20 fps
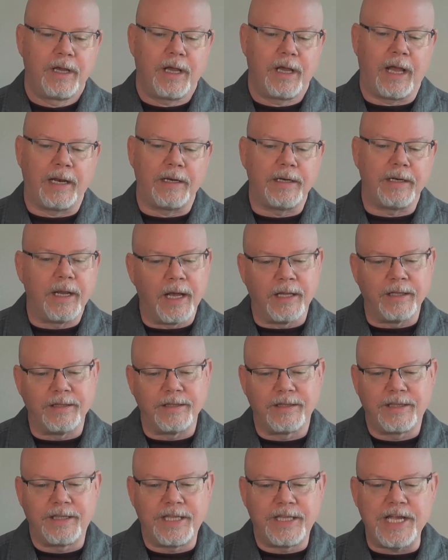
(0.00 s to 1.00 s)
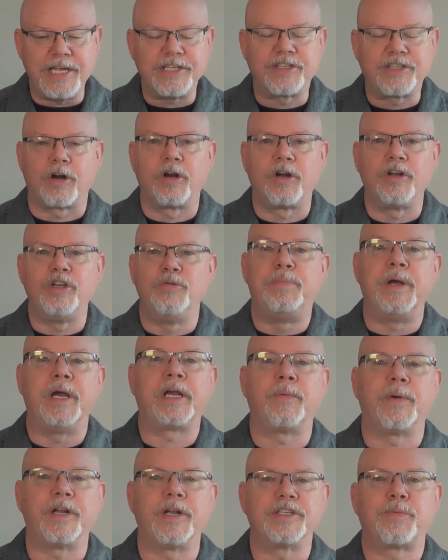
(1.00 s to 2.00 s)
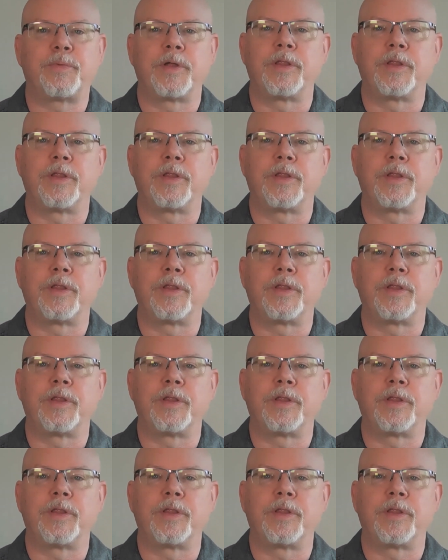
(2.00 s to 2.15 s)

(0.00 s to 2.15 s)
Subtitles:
And these are ubiquitous,